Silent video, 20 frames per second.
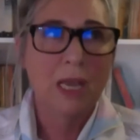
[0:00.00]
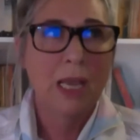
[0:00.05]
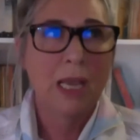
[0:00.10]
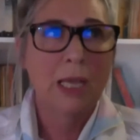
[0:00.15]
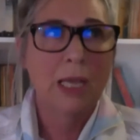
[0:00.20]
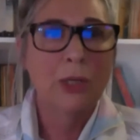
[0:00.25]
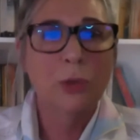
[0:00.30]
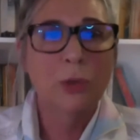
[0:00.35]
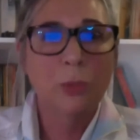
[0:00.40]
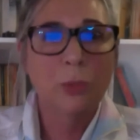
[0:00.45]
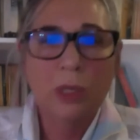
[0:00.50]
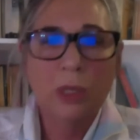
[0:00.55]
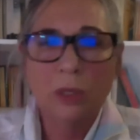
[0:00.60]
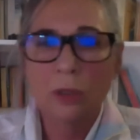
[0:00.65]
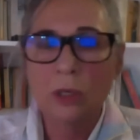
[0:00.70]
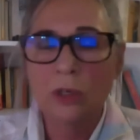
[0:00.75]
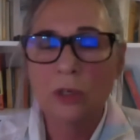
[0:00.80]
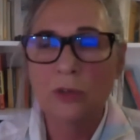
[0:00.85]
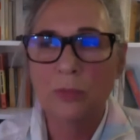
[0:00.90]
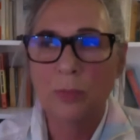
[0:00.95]
I know when a
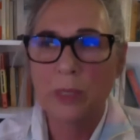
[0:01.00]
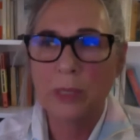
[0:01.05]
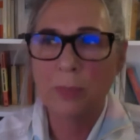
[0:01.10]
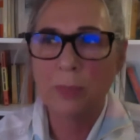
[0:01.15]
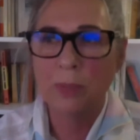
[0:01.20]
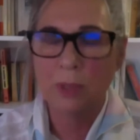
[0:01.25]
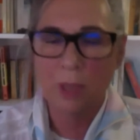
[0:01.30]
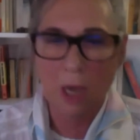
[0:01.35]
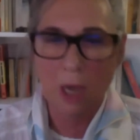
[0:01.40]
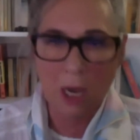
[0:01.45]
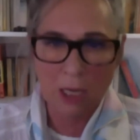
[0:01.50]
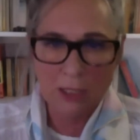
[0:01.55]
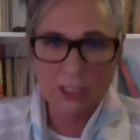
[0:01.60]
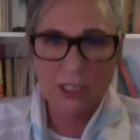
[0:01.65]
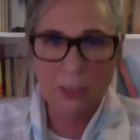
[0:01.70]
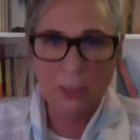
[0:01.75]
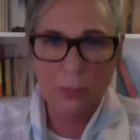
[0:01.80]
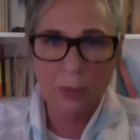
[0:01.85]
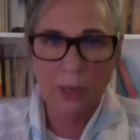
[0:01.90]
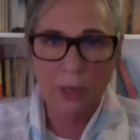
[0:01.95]
lot of people
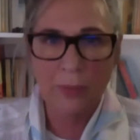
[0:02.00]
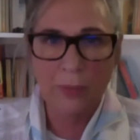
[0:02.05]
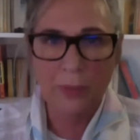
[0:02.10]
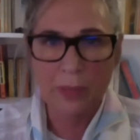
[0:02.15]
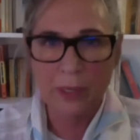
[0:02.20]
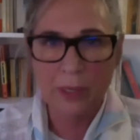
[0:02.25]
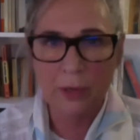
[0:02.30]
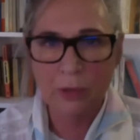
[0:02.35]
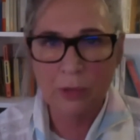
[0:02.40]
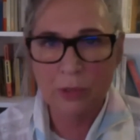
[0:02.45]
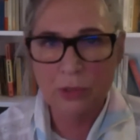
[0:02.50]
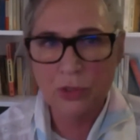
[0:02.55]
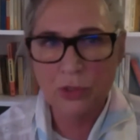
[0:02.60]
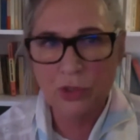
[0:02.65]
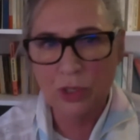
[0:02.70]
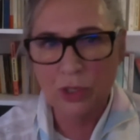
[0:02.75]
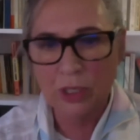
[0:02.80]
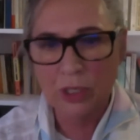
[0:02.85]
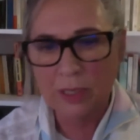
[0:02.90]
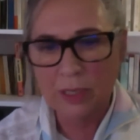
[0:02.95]
ask about the hero's
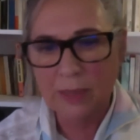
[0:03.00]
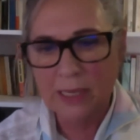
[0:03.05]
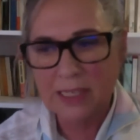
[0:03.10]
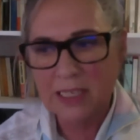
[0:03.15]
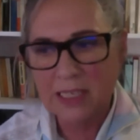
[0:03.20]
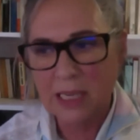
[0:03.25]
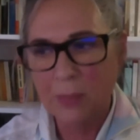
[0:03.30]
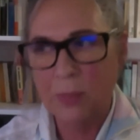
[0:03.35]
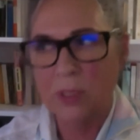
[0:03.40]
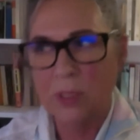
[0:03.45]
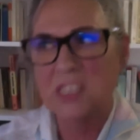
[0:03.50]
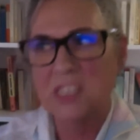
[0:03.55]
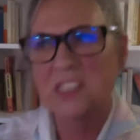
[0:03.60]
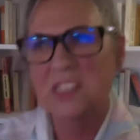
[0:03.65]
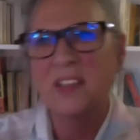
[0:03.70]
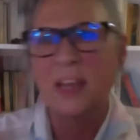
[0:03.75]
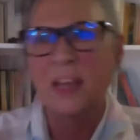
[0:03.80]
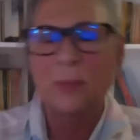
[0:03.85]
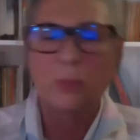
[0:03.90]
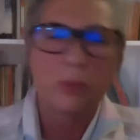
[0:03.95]
journey, they say, but
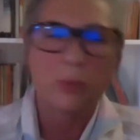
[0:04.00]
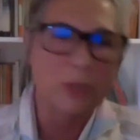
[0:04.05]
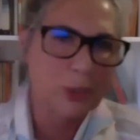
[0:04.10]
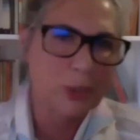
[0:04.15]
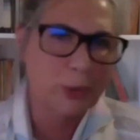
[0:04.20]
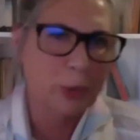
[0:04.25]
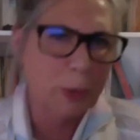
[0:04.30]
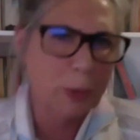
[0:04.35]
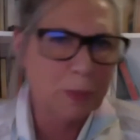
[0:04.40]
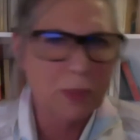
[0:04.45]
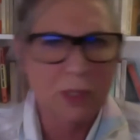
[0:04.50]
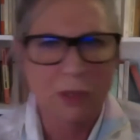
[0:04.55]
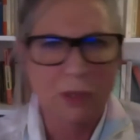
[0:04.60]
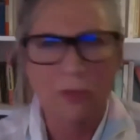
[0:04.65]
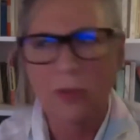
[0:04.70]
isn't that prescriptive?